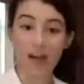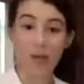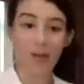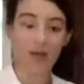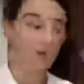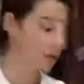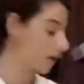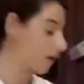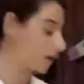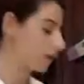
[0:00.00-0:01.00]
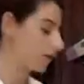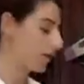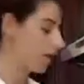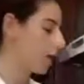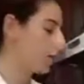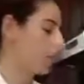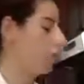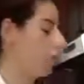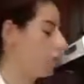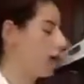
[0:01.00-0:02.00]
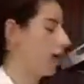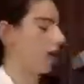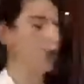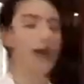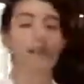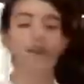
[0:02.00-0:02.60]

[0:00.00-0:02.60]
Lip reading: we're going to start off with, I said